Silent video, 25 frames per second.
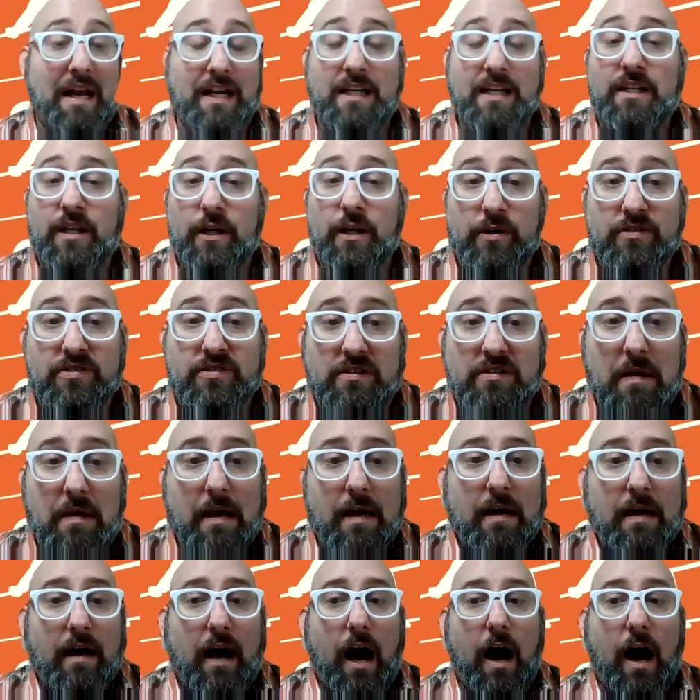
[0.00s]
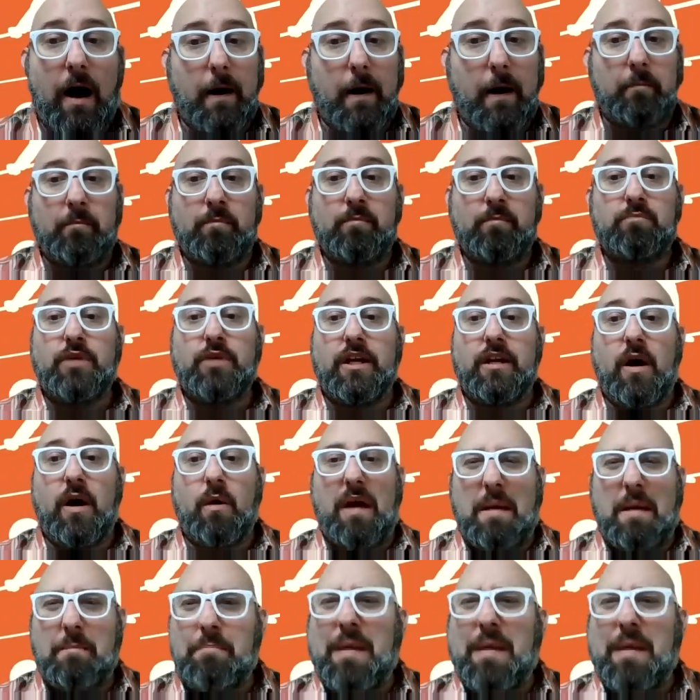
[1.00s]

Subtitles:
many years. You know,